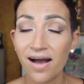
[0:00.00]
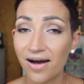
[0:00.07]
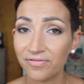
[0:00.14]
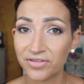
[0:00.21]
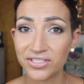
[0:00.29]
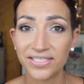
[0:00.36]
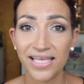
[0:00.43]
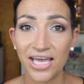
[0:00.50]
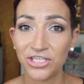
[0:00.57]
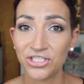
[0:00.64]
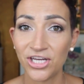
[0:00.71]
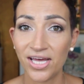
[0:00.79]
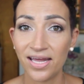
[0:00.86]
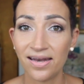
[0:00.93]

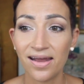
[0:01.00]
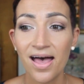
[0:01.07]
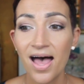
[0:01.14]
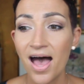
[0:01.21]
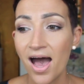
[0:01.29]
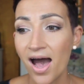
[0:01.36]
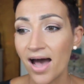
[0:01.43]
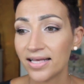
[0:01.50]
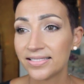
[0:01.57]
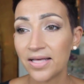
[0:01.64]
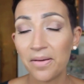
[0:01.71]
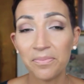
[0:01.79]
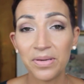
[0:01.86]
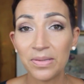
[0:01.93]
conversation.
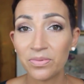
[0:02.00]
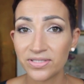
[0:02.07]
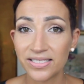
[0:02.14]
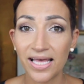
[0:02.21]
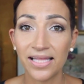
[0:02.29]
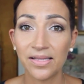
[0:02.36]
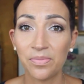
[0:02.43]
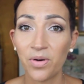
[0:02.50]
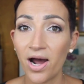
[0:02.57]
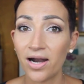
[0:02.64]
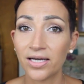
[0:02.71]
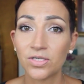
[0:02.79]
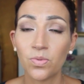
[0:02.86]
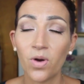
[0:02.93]
Some people said the
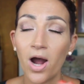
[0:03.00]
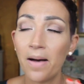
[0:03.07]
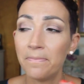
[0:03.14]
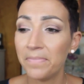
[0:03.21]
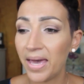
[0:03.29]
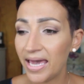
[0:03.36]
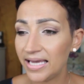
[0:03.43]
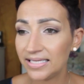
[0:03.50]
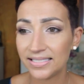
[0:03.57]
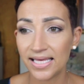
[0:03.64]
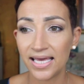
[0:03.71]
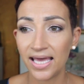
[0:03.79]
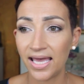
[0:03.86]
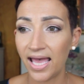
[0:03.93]
products were
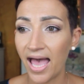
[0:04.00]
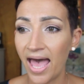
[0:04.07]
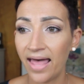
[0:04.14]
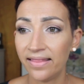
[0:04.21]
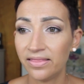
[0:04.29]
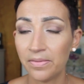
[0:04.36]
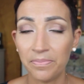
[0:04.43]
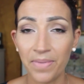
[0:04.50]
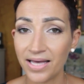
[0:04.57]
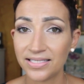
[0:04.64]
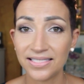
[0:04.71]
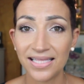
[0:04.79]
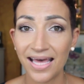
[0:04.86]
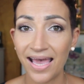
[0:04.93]
amazing and the
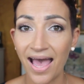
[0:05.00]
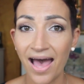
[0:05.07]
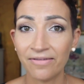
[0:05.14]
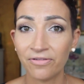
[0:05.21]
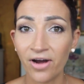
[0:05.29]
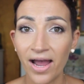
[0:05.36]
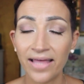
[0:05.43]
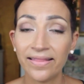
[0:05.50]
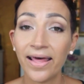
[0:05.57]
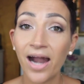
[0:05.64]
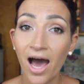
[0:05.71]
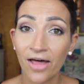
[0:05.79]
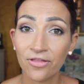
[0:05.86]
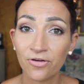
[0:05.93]
best thing ever, and then
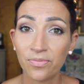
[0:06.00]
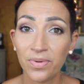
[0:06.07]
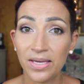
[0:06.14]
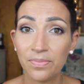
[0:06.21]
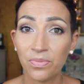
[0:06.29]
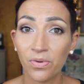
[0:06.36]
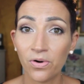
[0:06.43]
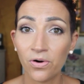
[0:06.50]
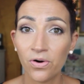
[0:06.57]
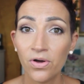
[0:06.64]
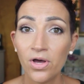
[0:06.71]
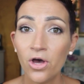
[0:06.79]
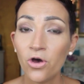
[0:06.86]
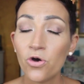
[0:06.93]
other
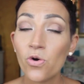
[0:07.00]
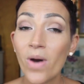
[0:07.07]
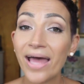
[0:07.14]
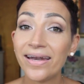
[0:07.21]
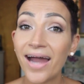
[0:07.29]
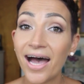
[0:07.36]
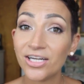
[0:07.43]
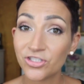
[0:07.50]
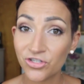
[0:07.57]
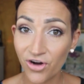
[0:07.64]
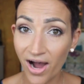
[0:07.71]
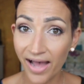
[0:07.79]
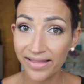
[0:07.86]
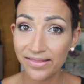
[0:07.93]
people who had not
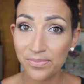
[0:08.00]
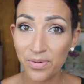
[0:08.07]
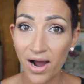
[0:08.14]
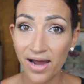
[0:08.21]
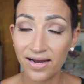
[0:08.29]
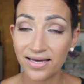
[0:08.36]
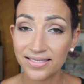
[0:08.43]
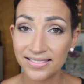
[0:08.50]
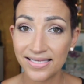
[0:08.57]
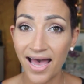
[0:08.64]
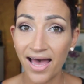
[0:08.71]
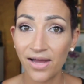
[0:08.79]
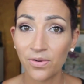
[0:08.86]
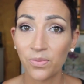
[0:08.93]
tried the products
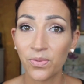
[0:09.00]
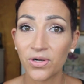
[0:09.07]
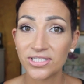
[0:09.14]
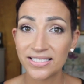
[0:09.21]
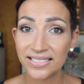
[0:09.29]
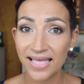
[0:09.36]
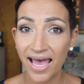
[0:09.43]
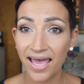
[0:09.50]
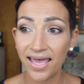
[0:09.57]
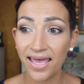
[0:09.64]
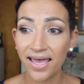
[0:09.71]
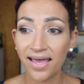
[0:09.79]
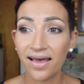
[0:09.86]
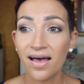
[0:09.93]
yet were
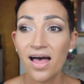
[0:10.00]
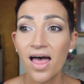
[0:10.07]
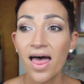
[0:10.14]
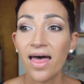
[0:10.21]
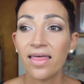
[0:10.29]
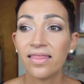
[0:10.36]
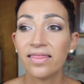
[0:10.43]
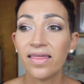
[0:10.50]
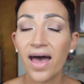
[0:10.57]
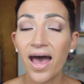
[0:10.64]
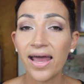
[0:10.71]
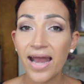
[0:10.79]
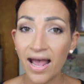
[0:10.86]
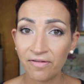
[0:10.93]
saying
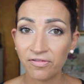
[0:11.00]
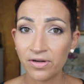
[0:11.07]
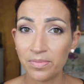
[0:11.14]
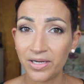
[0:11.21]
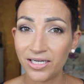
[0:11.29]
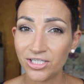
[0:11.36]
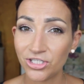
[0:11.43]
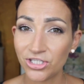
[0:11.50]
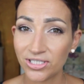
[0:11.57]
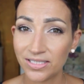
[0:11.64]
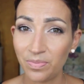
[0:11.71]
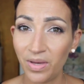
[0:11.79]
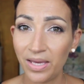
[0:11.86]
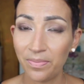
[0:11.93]
that everybody's
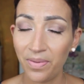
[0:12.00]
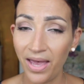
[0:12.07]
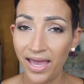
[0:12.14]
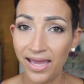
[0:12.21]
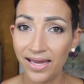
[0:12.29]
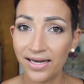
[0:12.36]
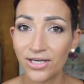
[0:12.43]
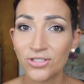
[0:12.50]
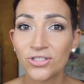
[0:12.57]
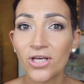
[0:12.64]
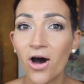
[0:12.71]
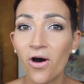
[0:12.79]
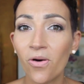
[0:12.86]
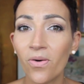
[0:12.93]
just being paid.
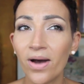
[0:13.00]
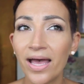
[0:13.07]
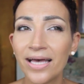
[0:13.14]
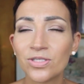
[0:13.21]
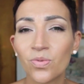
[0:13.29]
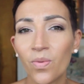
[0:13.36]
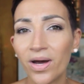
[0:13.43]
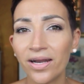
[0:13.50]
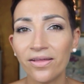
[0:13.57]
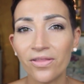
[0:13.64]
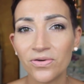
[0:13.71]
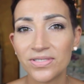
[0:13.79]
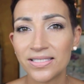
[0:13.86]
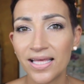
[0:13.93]
So it's one of
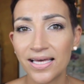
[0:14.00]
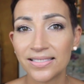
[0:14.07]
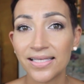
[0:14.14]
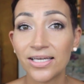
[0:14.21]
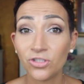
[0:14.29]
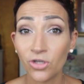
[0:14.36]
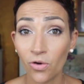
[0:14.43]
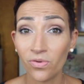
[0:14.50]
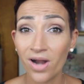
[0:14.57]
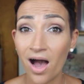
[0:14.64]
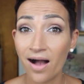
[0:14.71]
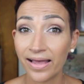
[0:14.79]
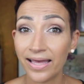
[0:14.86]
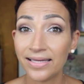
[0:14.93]
those things, don't
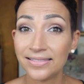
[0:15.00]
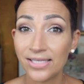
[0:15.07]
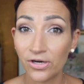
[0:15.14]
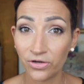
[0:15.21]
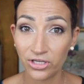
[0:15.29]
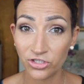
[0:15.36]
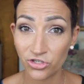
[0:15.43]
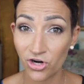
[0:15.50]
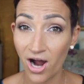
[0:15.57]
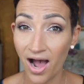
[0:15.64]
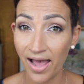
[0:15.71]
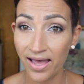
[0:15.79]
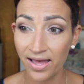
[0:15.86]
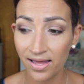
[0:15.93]
knock it till you
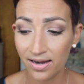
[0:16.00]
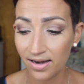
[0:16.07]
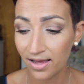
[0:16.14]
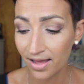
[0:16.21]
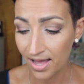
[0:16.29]
try it.